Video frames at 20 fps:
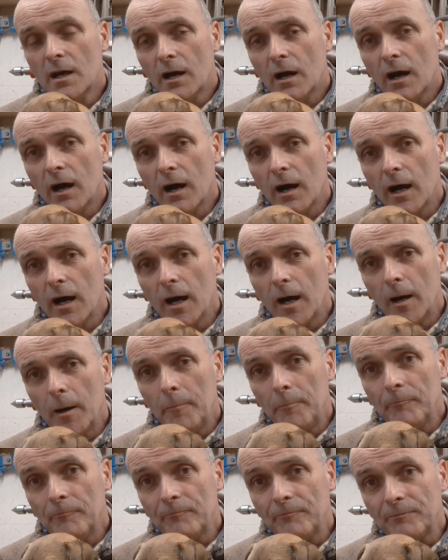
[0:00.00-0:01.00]

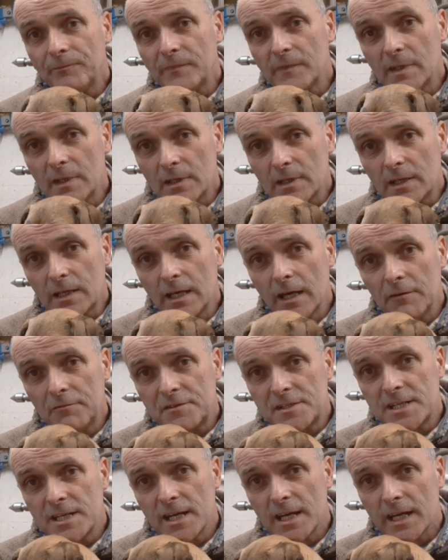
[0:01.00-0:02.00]

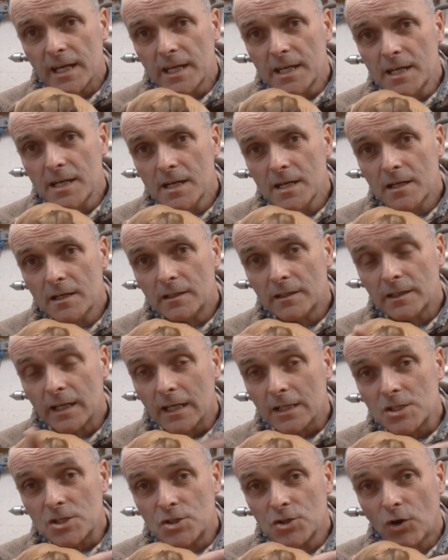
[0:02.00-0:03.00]
Kev T,
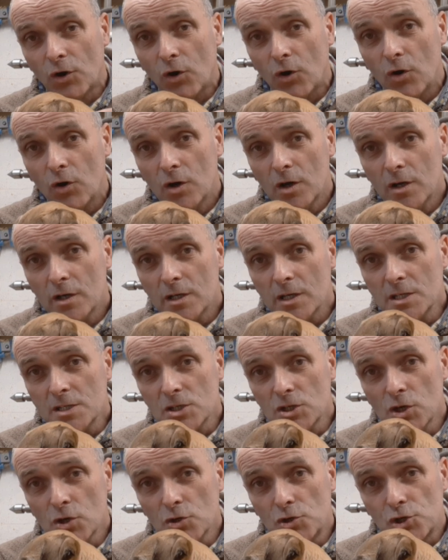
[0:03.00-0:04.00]
next door, he's
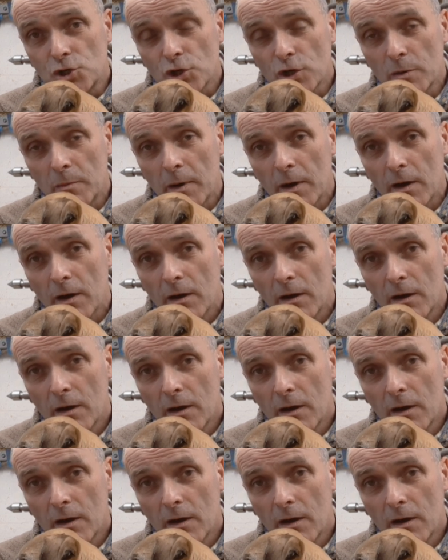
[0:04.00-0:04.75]
a YouTuber.